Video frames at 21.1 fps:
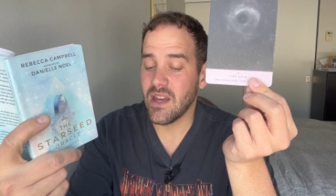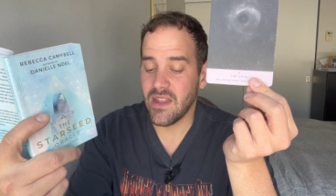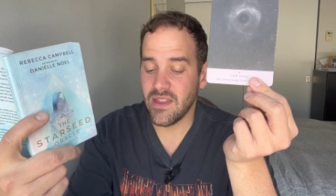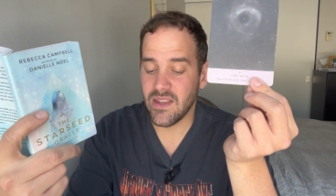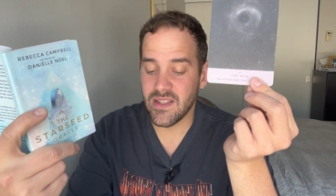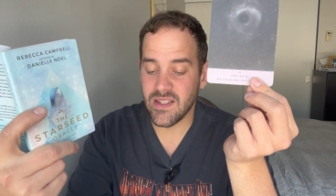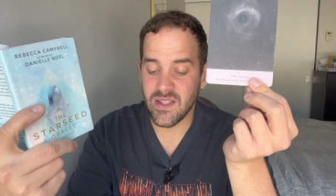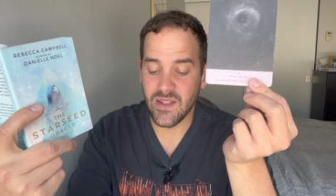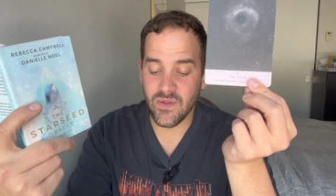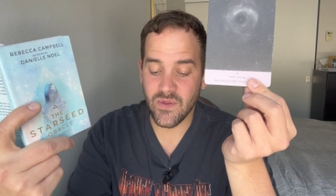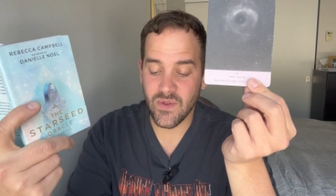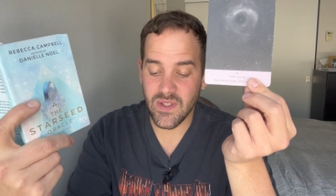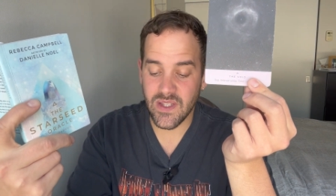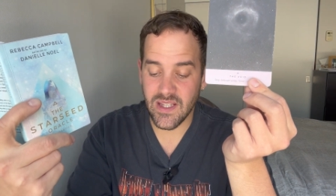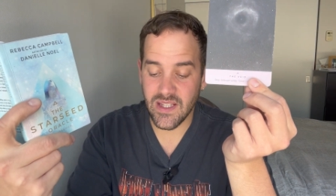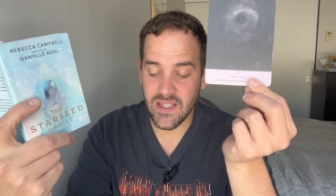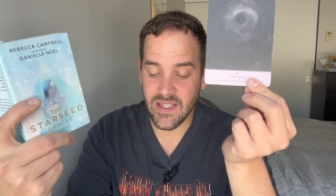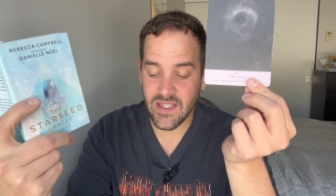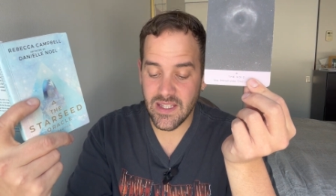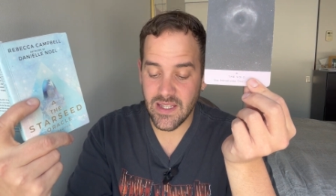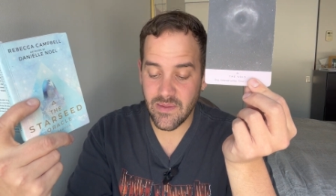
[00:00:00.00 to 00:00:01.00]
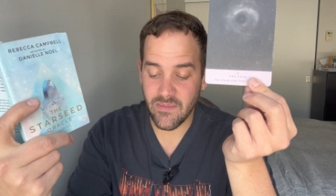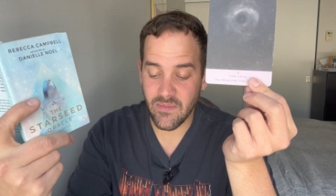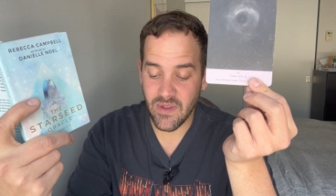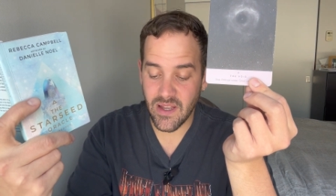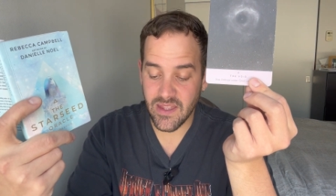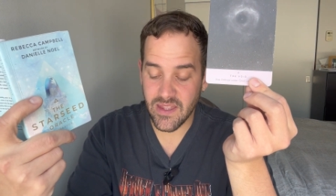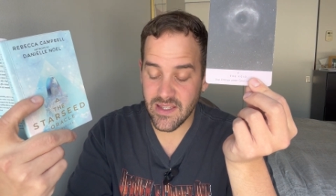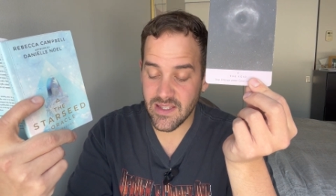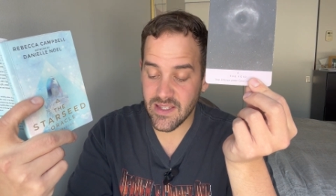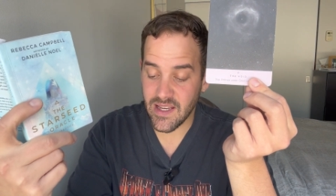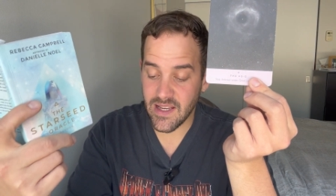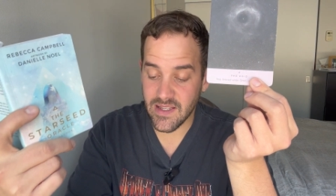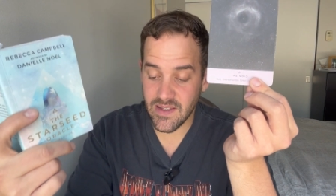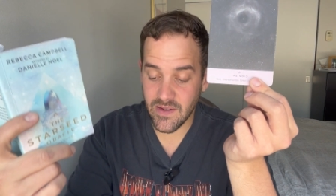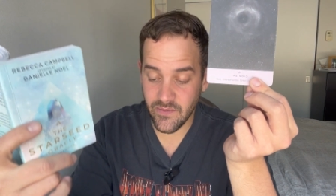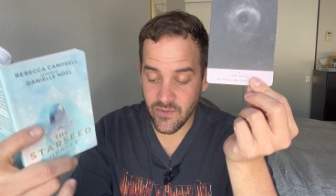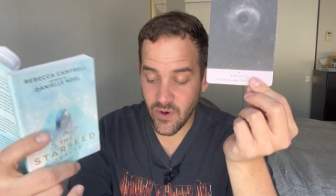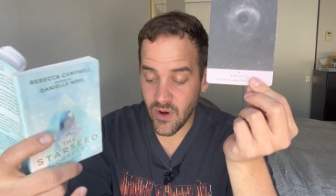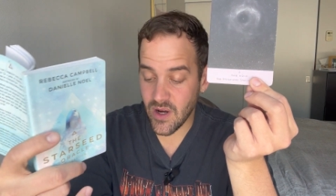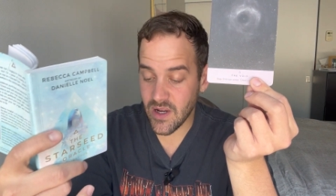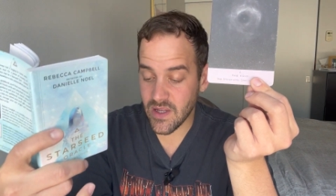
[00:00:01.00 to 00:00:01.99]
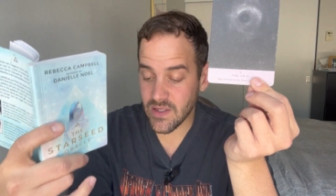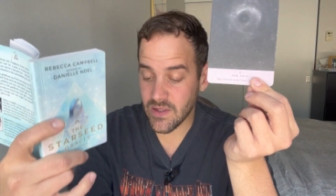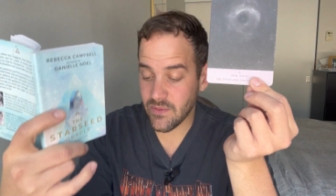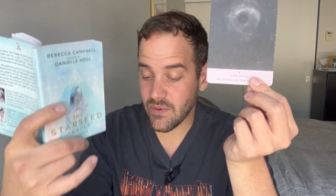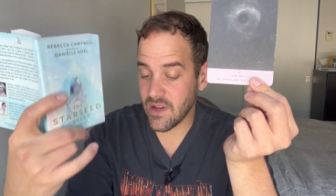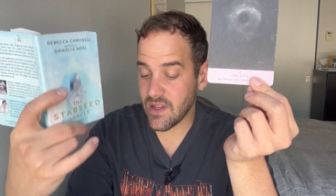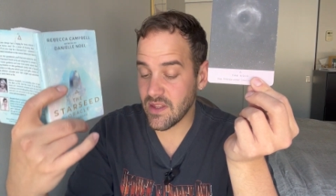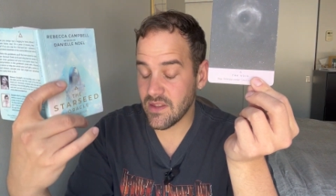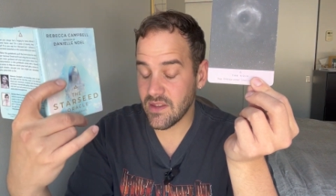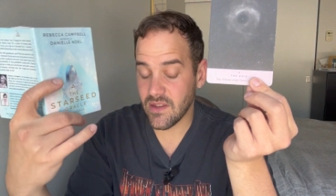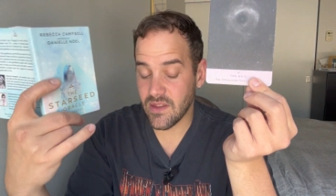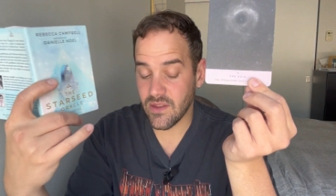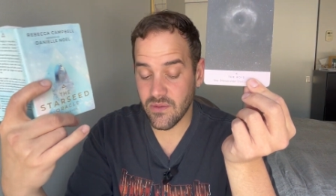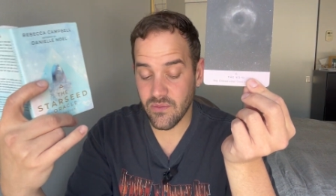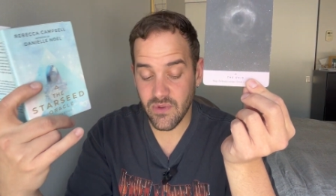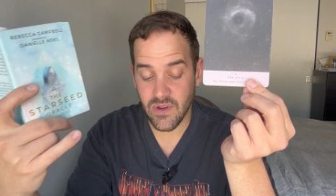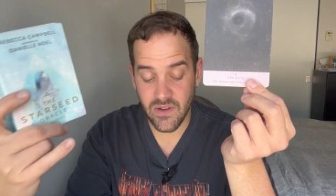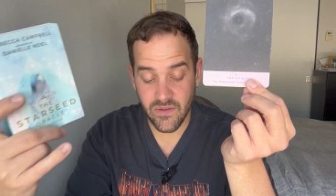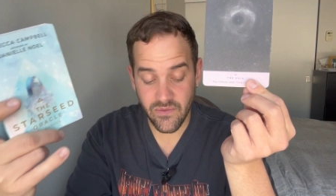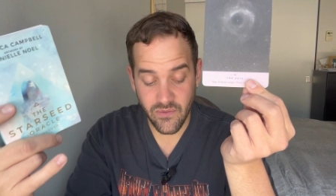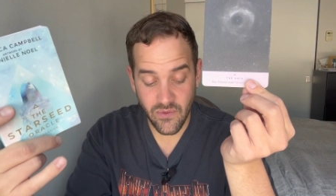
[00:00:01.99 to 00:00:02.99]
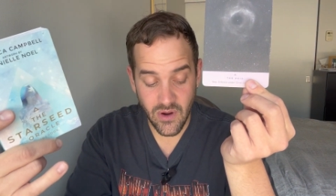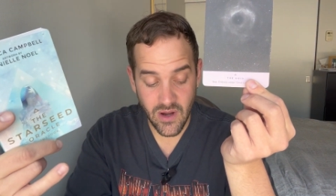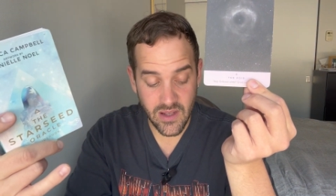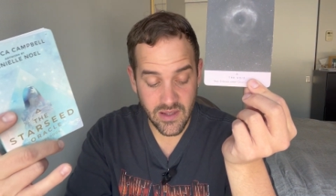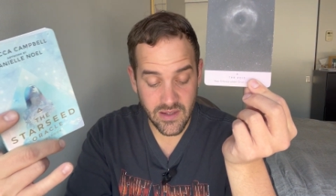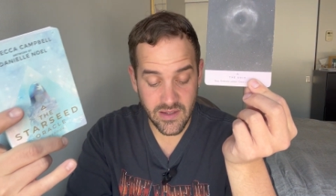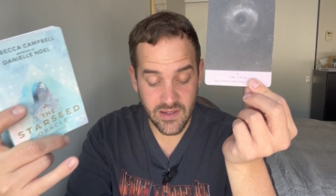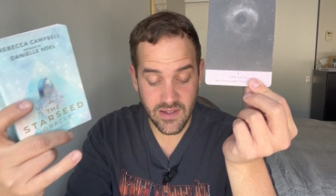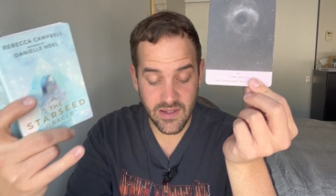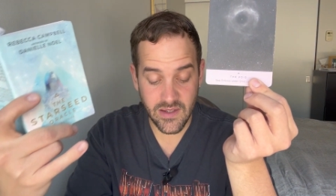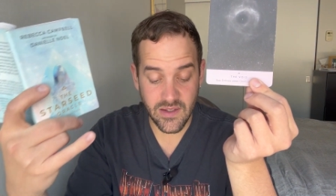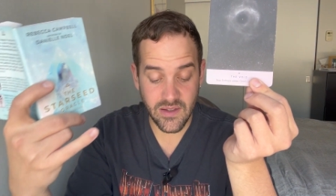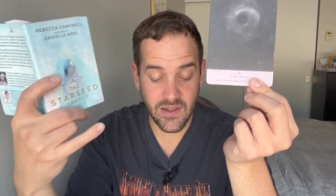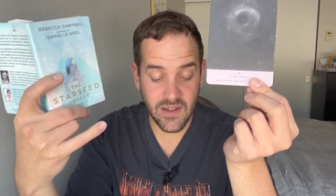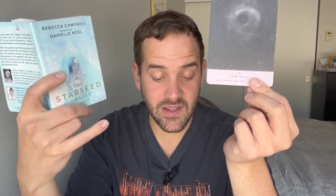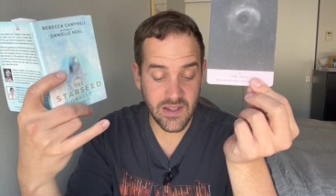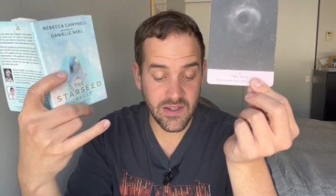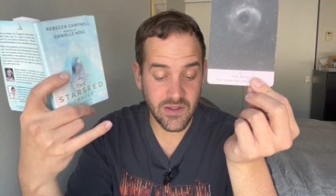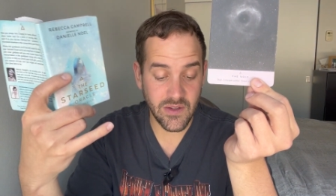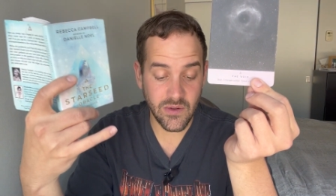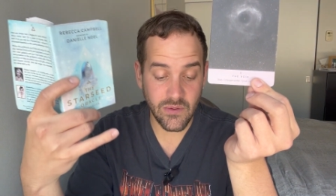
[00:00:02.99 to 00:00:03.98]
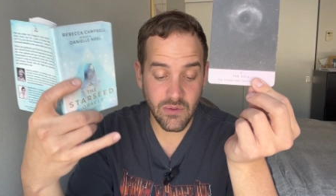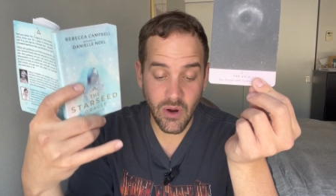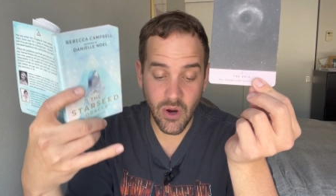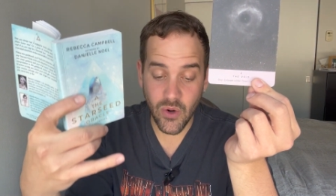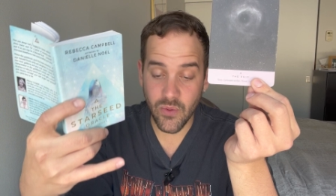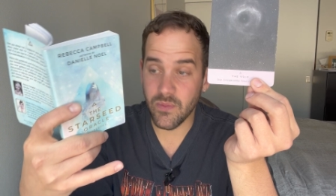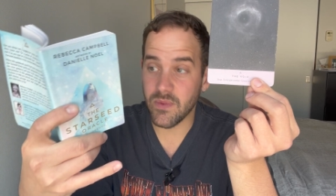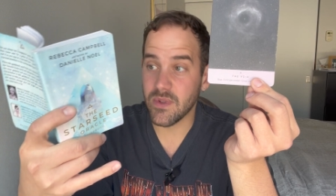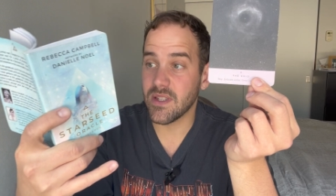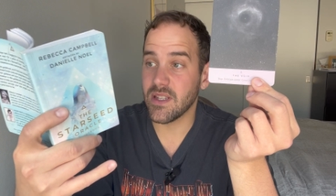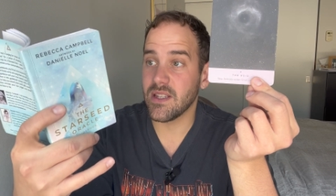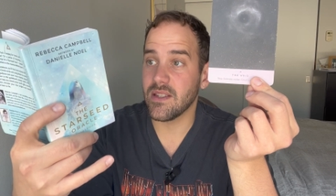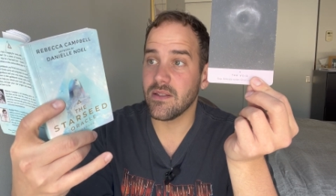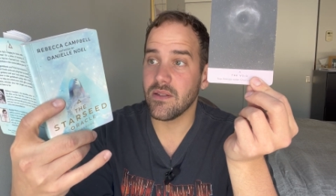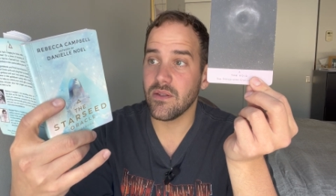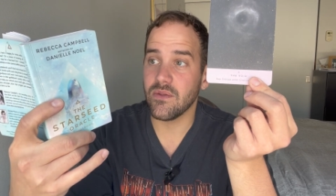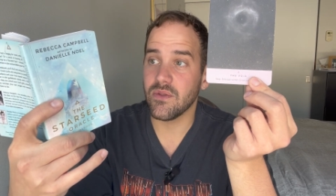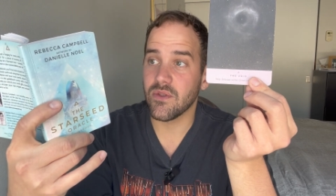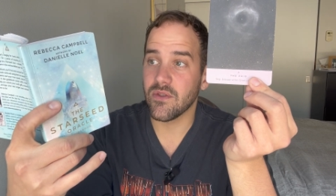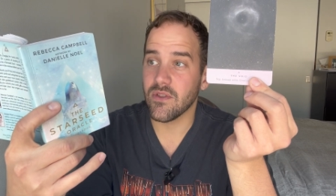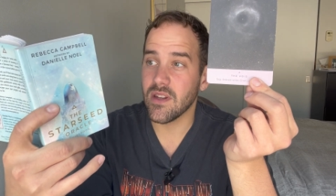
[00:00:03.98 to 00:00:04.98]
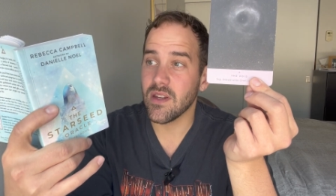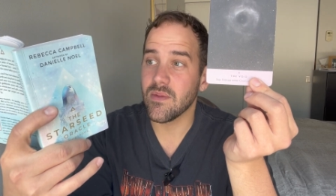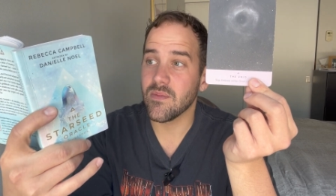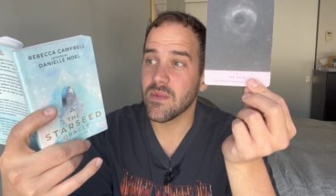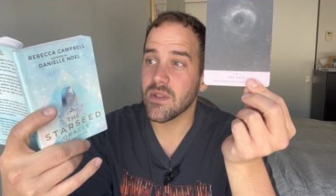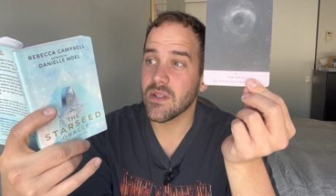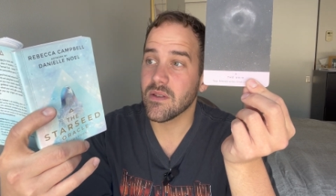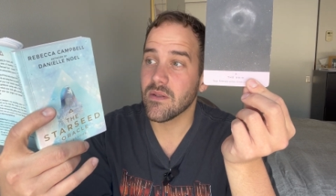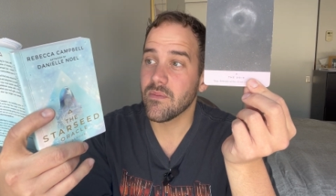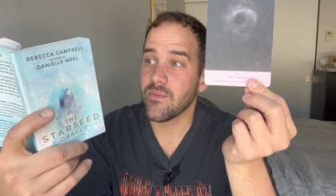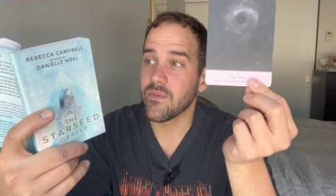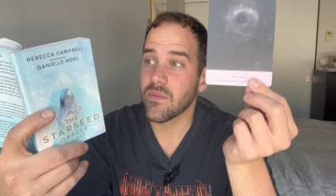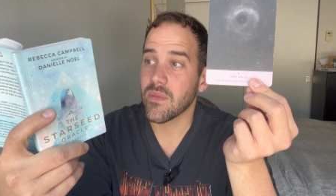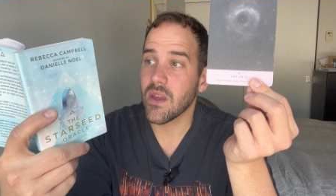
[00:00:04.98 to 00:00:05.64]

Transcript: And new seeds seem like this Ace of Wands, right? The Three of Wands, this, these new hopes, these new dreams.